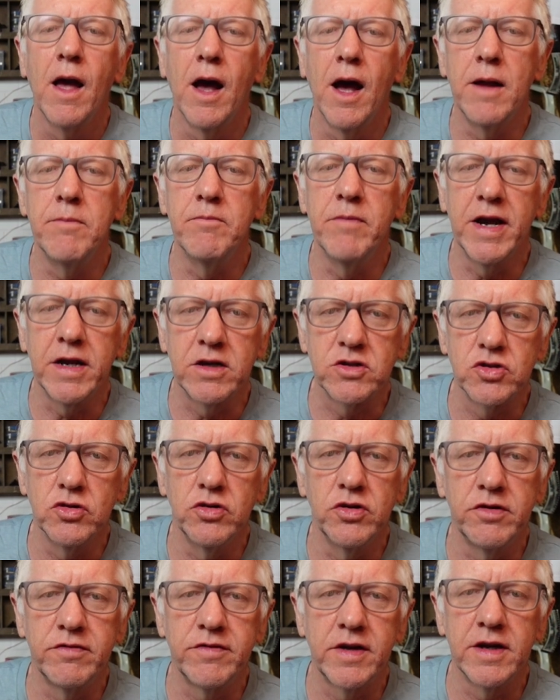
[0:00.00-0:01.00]
and make
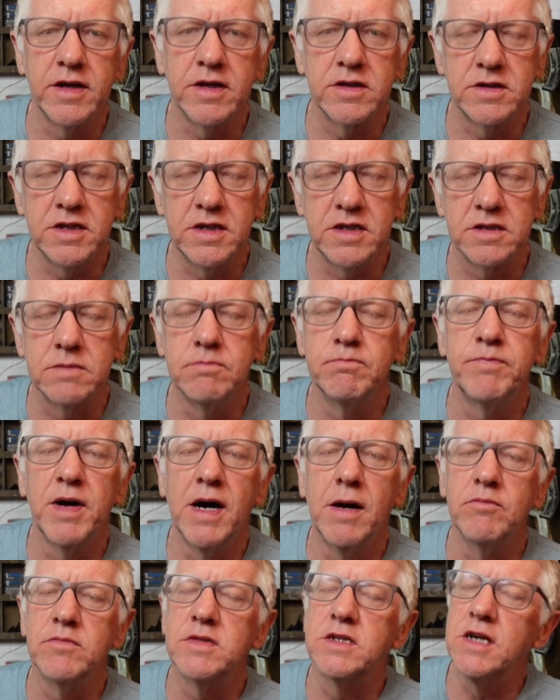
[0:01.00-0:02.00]
sure you've got a decent
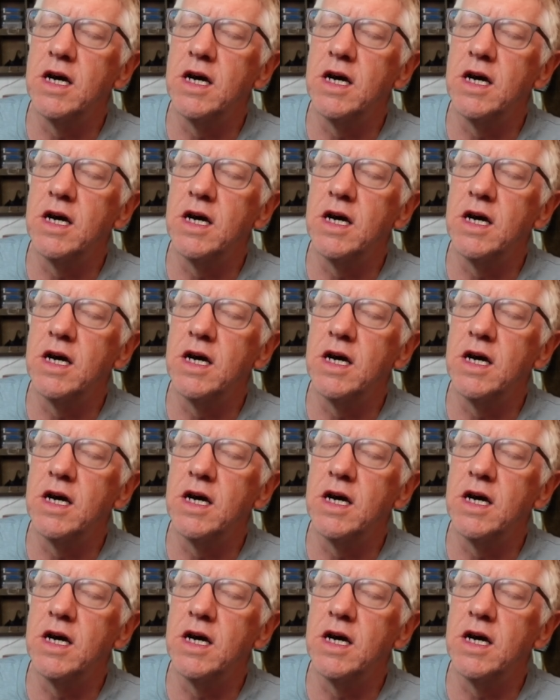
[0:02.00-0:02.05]
pump.